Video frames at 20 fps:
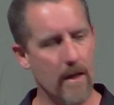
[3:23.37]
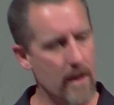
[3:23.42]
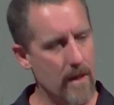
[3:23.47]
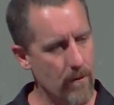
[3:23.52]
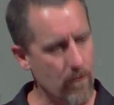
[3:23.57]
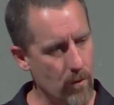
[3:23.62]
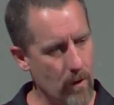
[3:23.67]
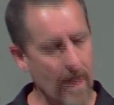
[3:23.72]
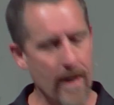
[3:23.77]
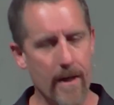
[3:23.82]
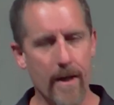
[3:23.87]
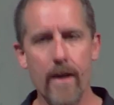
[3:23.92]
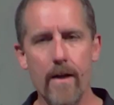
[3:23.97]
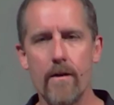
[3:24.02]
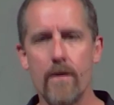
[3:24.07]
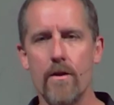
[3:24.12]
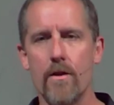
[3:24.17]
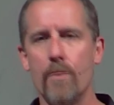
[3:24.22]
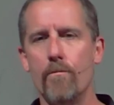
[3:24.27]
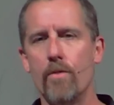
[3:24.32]
right
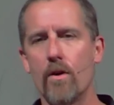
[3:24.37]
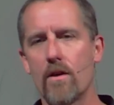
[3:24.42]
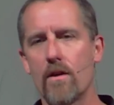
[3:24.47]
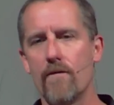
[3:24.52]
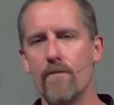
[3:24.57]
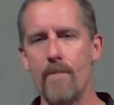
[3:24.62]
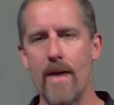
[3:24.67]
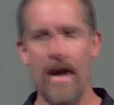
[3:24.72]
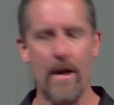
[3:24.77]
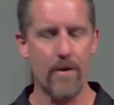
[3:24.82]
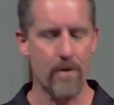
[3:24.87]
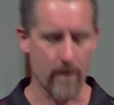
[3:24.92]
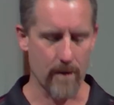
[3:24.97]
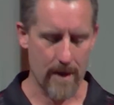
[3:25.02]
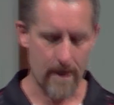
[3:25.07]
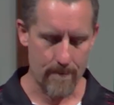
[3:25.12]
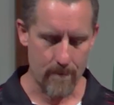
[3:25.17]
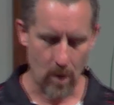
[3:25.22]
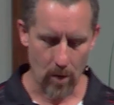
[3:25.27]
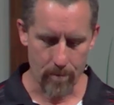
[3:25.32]
here in the book of Matthew, and
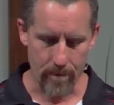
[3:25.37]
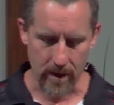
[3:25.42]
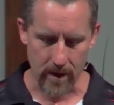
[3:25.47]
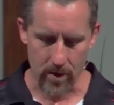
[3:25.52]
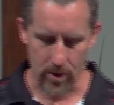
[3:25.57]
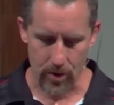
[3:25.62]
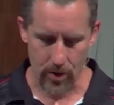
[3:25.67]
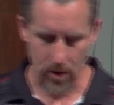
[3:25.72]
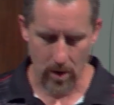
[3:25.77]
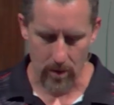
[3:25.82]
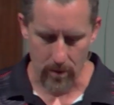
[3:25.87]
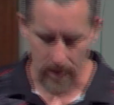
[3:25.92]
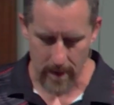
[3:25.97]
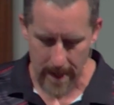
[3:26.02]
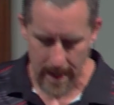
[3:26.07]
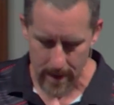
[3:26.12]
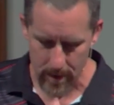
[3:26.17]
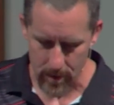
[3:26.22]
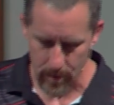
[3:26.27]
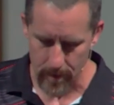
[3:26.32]
I'm hoping to show you
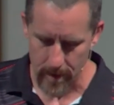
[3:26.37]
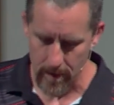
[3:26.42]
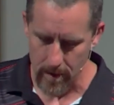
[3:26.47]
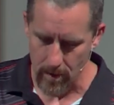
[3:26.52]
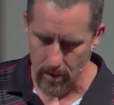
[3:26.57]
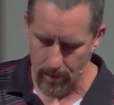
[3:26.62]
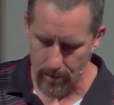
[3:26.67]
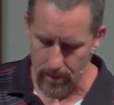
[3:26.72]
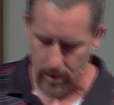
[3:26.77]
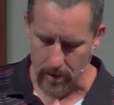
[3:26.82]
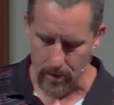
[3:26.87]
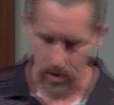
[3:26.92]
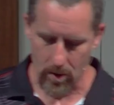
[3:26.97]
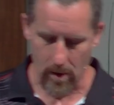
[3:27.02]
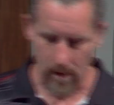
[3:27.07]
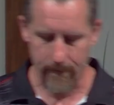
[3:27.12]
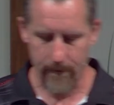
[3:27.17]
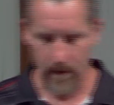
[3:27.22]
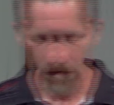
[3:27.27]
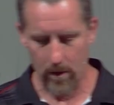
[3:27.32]
that as we go through it. So
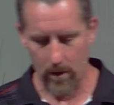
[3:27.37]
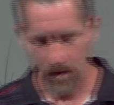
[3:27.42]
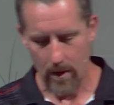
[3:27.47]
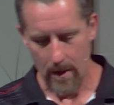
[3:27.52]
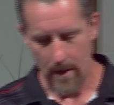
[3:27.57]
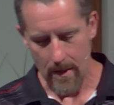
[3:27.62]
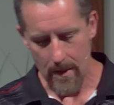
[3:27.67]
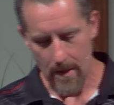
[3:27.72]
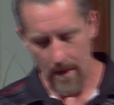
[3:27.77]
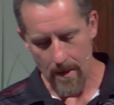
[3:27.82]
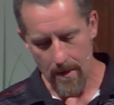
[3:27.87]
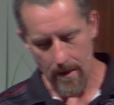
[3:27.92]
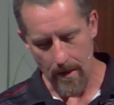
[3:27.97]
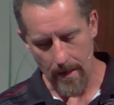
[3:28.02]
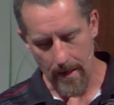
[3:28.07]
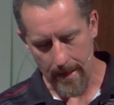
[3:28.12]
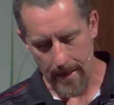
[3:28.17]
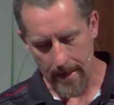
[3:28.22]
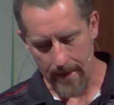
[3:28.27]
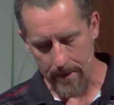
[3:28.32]
if you'll
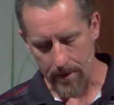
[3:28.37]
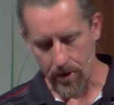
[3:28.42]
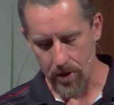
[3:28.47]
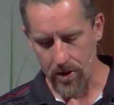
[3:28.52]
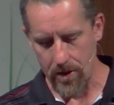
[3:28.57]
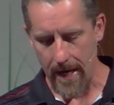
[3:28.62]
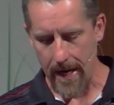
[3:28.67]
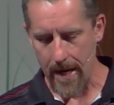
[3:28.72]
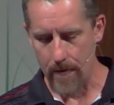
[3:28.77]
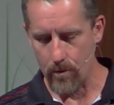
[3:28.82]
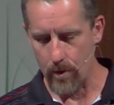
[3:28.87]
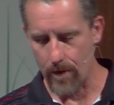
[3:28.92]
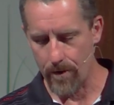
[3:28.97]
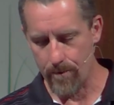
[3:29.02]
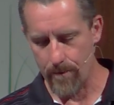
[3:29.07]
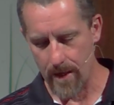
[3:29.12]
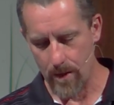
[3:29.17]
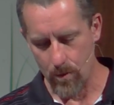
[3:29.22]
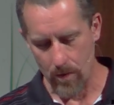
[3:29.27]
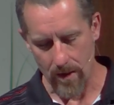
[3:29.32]
stand with
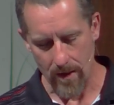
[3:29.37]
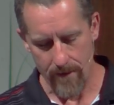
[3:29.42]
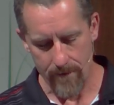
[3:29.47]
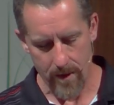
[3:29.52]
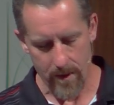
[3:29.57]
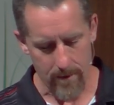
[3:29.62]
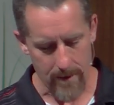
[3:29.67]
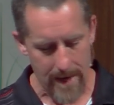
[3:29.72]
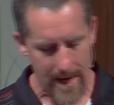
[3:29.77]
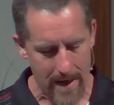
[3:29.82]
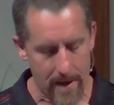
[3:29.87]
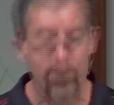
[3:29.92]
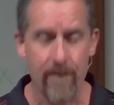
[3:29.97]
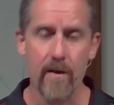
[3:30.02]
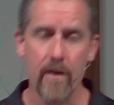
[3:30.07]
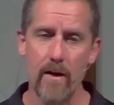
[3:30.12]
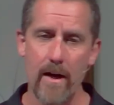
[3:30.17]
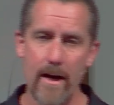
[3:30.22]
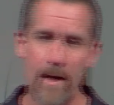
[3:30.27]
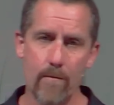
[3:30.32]
me wherever you're at, if
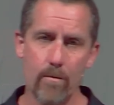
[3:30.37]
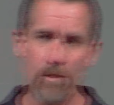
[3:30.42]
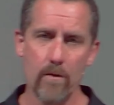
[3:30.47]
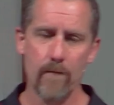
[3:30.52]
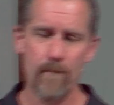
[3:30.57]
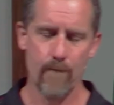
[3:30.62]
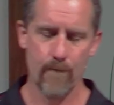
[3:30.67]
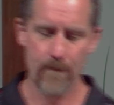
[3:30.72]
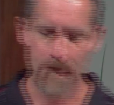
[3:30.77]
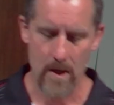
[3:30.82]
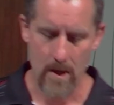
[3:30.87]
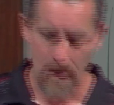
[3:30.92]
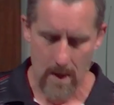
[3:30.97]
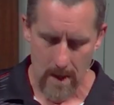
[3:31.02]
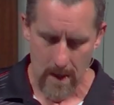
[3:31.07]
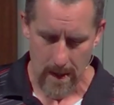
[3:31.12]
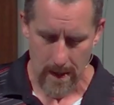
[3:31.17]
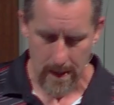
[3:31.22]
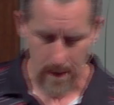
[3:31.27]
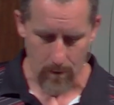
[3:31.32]
you're able,
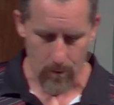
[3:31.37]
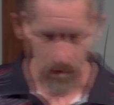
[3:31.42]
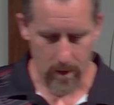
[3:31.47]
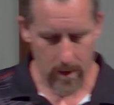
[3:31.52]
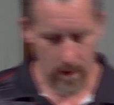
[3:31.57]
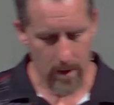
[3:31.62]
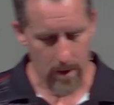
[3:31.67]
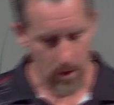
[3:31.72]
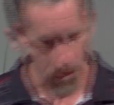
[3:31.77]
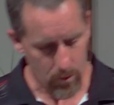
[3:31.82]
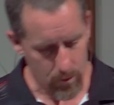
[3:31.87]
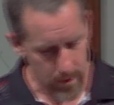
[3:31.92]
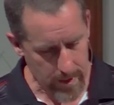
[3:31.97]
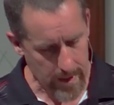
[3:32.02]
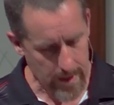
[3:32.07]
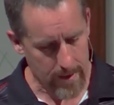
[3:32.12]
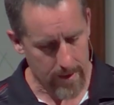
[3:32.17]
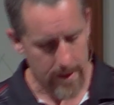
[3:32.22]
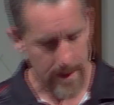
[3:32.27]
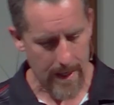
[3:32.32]
we're going to
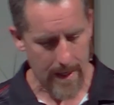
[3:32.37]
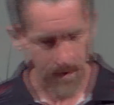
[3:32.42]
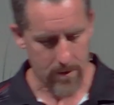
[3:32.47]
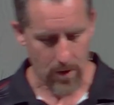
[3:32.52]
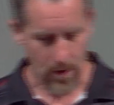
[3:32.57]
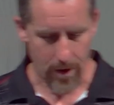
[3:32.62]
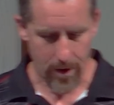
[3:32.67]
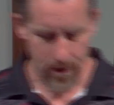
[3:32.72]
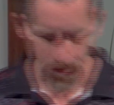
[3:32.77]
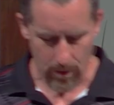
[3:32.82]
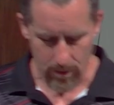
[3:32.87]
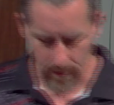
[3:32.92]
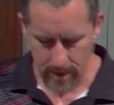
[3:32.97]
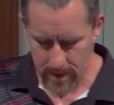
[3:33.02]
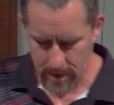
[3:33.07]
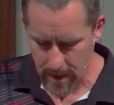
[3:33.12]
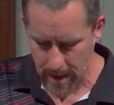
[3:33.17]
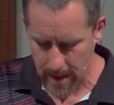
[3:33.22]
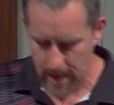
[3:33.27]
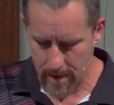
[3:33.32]
read God's
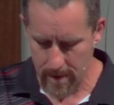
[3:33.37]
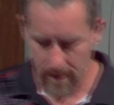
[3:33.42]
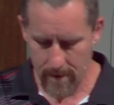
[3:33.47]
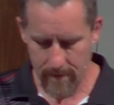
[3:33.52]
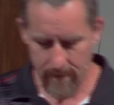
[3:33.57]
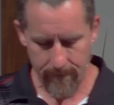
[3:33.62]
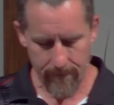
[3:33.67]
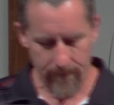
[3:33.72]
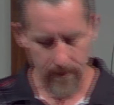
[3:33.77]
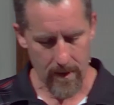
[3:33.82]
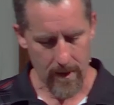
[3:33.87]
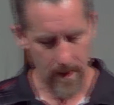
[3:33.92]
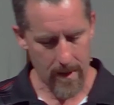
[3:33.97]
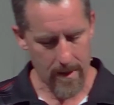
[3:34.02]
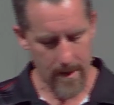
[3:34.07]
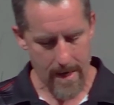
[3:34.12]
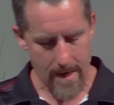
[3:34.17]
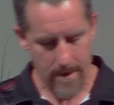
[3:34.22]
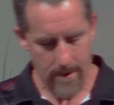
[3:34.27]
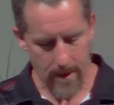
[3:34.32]
authoritative,
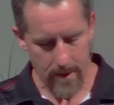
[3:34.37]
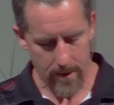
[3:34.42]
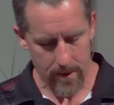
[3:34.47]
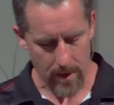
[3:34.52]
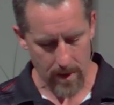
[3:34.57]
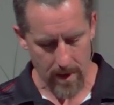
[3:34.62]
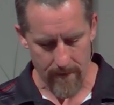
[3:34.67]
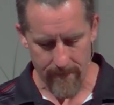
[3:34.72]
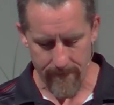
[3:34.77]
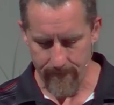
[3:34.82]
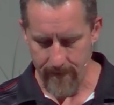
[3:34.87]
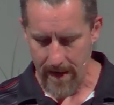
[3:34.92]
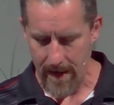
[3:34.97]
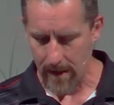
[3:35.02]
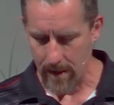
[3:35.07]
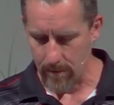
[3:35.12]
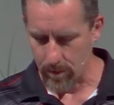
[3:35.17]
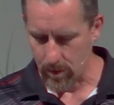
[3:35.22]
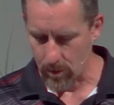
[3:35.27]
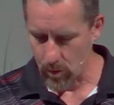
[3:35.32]
inerrant,
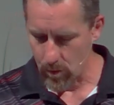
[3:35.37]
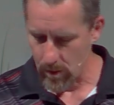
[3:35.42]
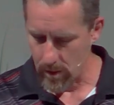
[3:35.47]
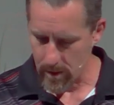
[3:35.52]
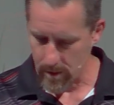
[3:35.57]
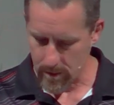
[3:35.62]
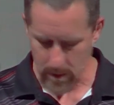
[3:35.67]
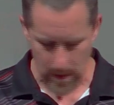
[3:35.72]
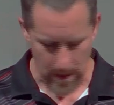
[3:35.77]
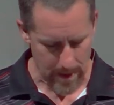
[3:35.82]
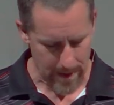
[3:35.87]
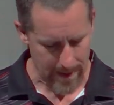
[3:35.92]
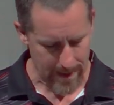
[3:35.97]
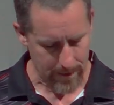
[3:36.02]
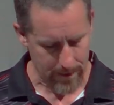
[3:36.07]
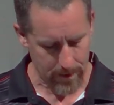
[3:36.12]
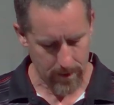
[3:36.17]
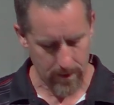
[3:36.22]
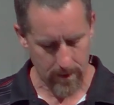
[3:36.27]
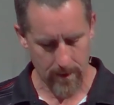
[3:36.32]
infallible word to
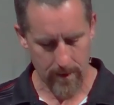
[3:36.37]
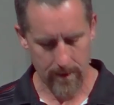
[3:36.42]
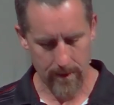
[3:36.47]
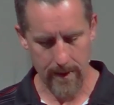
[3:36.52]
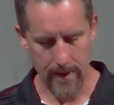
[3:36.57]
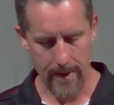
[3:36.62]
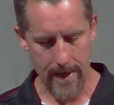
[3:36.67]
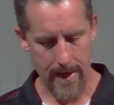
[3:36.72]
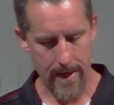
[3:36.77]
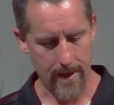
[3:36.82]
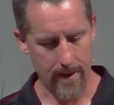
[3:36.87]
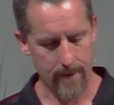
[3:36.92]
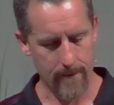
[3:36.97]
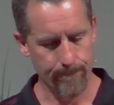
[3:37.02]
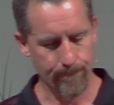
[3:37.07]
us today.